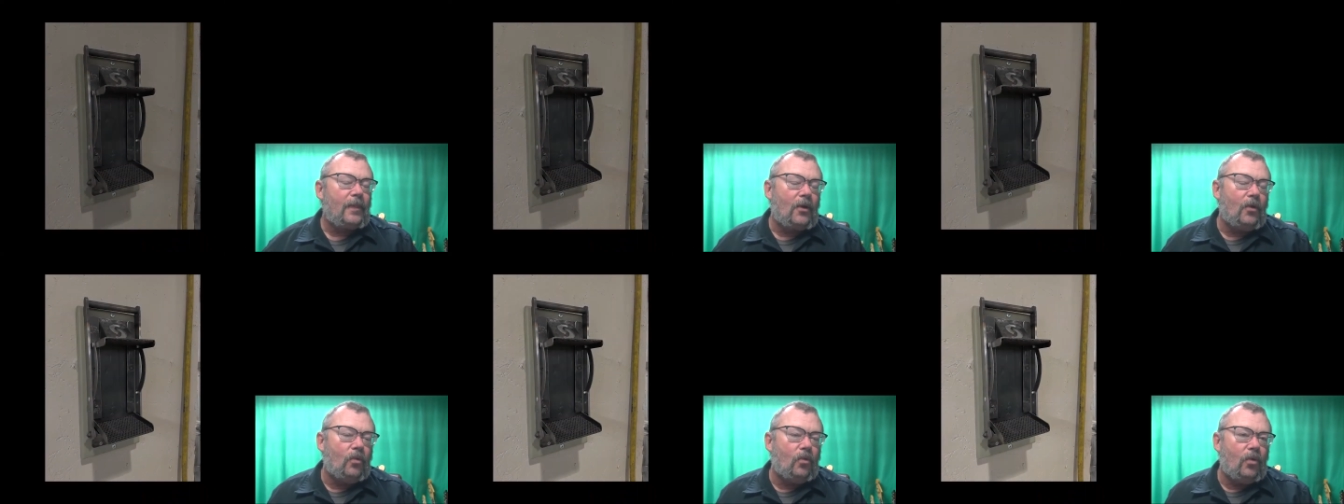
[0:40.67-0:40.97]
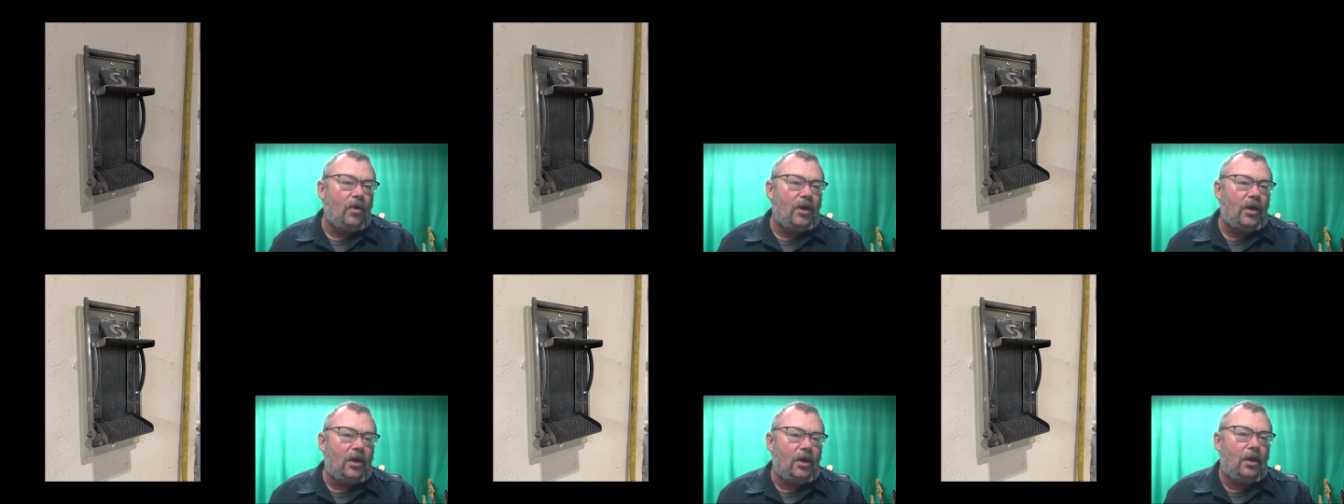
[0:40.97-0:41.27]

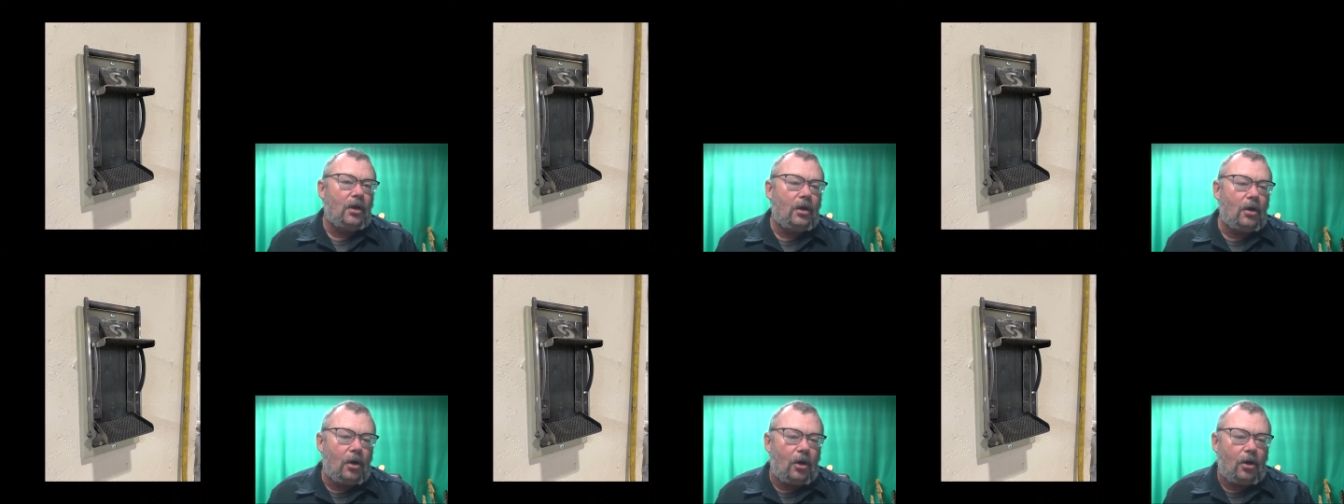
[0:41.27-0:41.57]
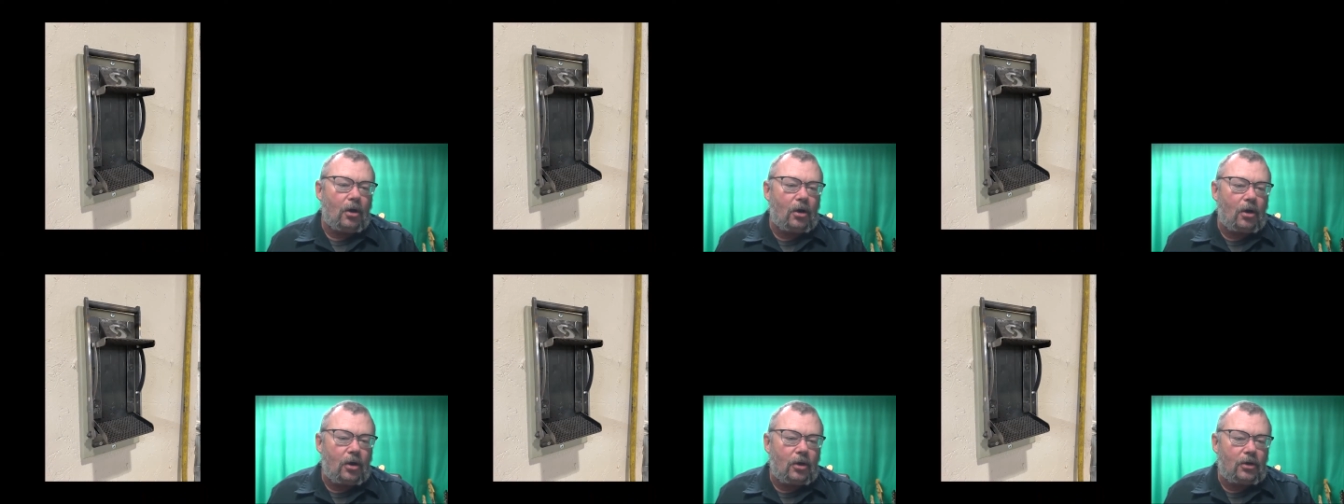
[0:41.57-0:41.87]
we
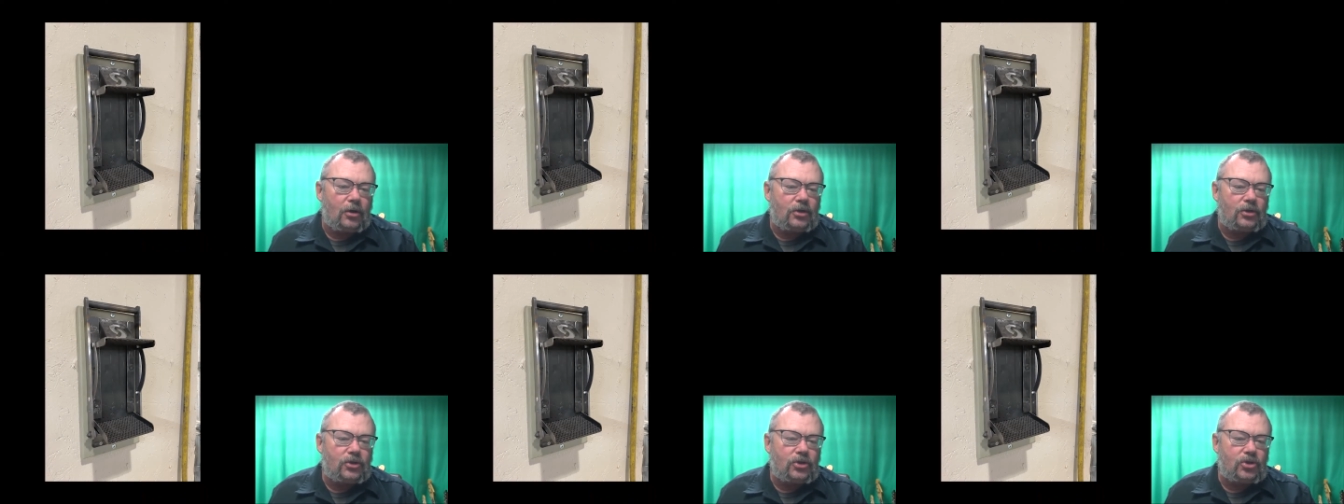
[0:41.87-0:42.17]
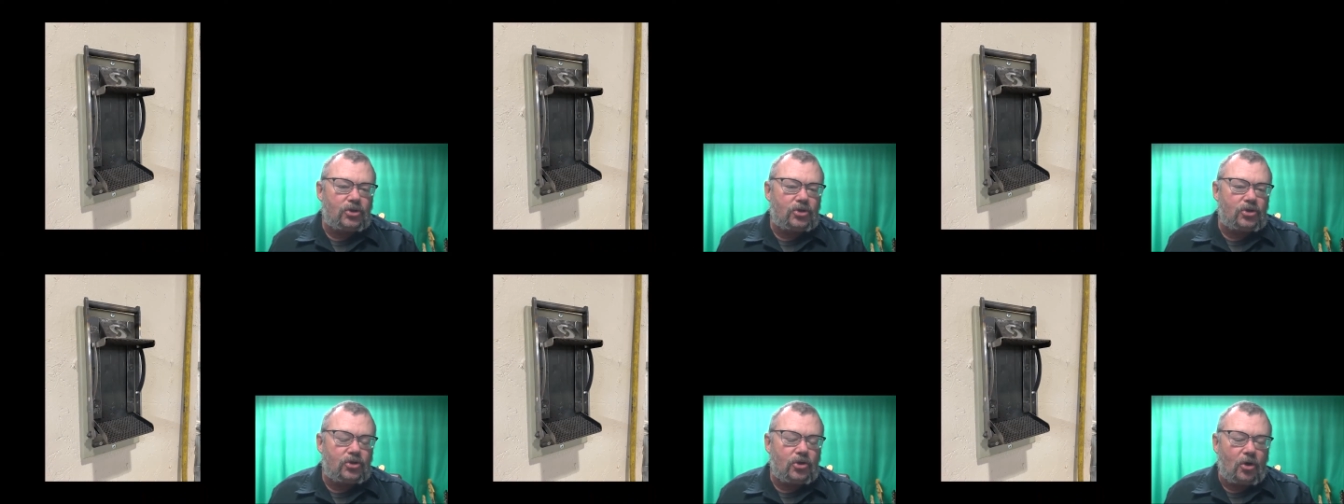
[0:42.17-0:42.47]
are
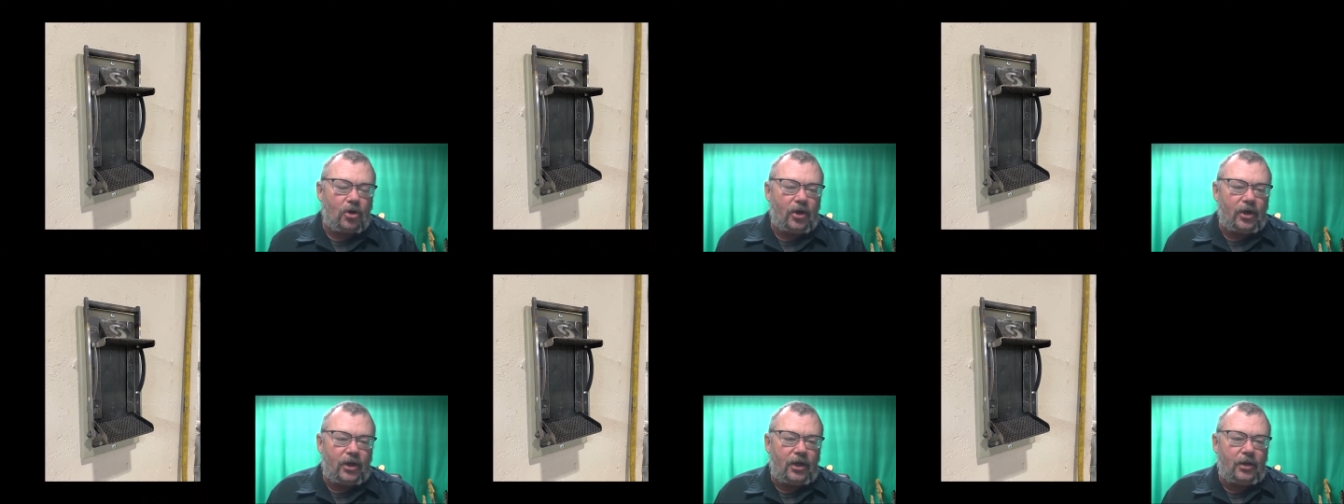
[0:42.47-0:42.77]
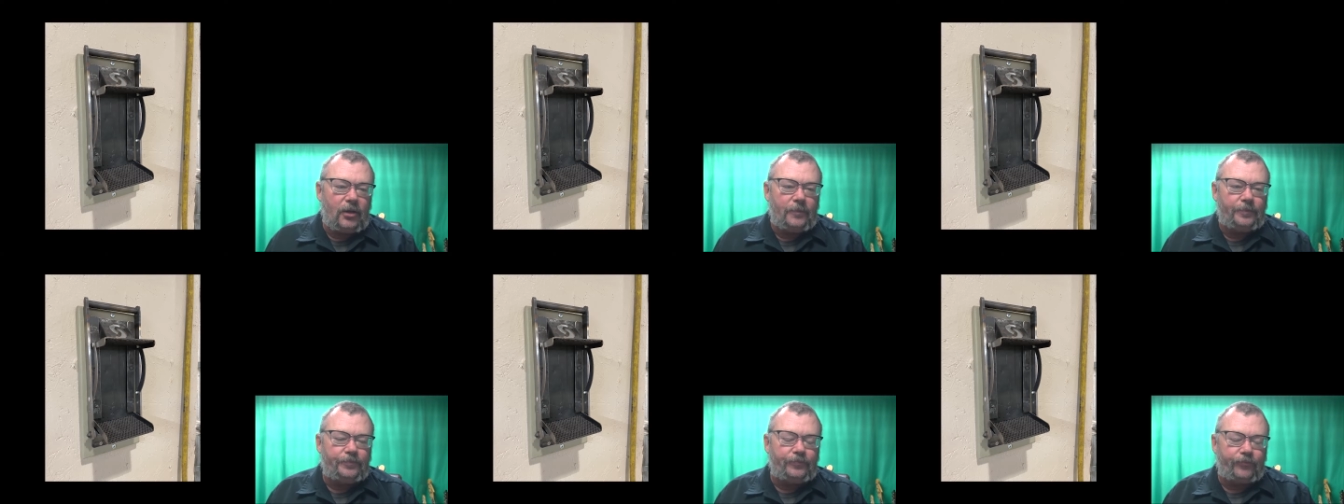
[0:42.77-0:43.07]

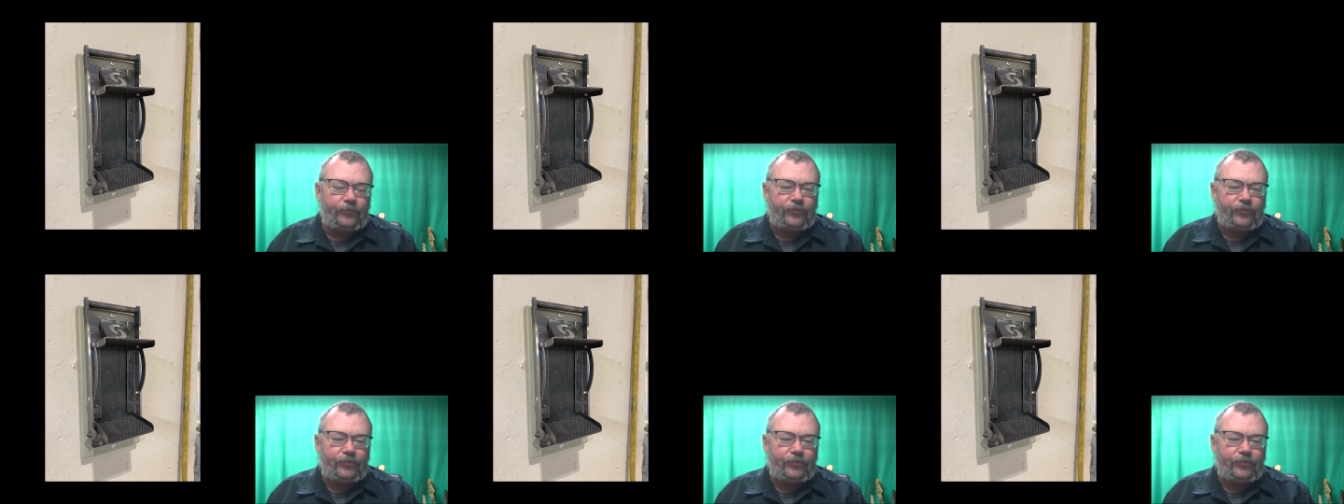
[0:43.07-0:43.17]
starting